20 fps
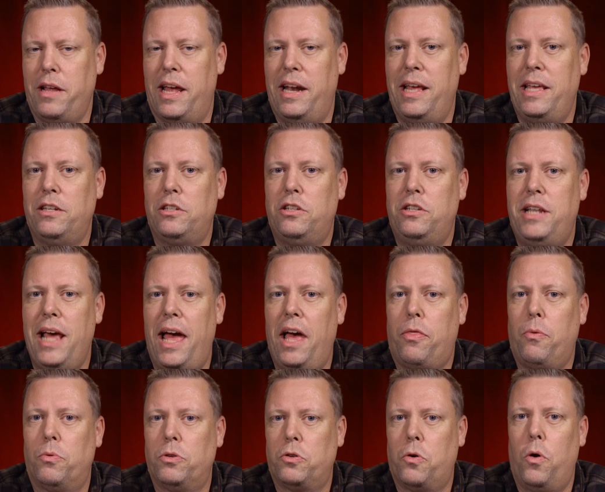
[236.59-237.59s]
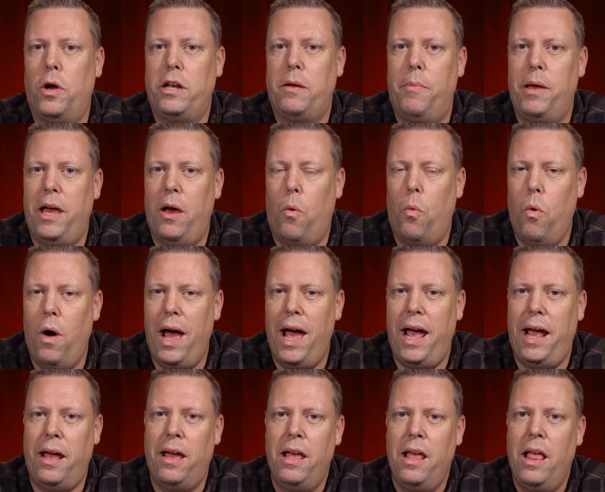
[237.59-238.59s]
and his death was going to be a
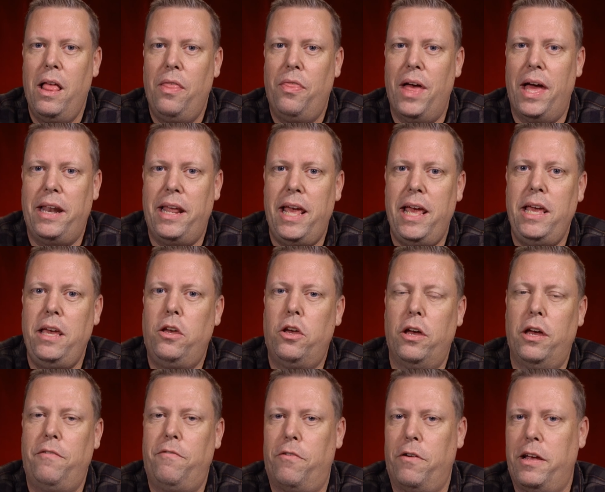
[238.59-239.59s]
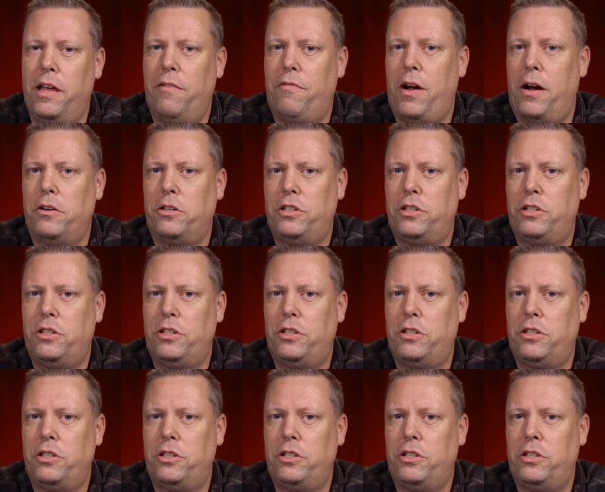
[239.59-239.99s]
way that he could forgive our